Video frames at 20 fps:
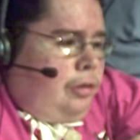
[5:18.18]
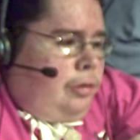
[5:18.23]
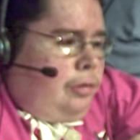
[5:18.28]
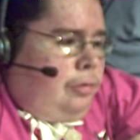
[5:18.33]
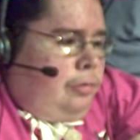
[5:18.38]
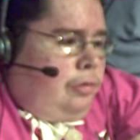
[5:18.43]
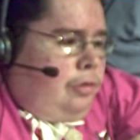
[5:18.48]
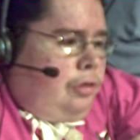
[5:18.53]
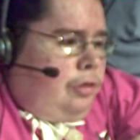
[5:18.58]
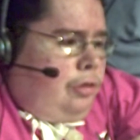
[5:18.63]

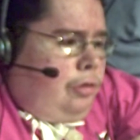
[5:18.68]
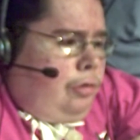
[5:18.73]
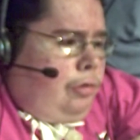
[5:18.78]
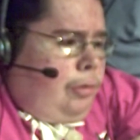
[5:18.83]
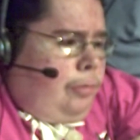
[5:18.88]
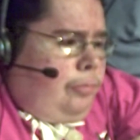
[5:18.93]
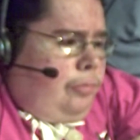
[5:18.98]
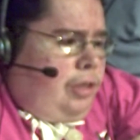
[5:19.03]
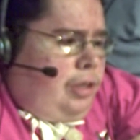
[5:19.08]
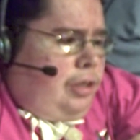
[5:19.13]
So I'm
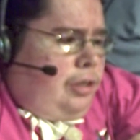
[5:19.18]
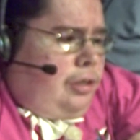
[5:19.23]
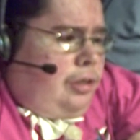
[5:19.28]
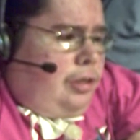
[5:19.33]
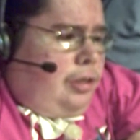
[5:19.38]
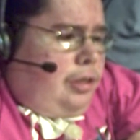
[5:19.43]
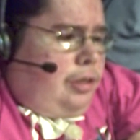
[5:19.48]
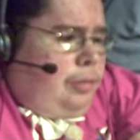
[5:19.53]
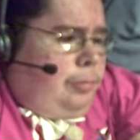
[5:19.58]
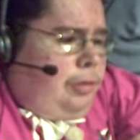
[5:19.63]
guessing
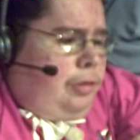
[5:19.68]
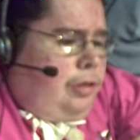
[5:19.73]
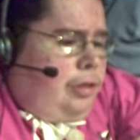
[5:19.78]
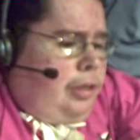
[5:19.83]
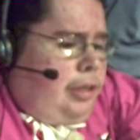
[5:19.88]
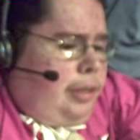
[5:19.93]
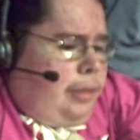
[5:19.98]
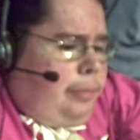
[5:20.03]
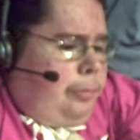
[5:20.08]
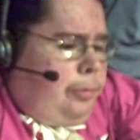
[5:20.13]
that's what
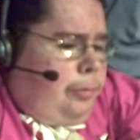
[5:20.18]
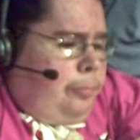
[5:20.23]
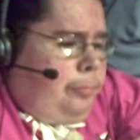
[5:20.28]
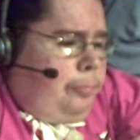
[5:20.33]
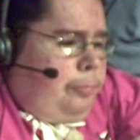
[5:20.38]
happened.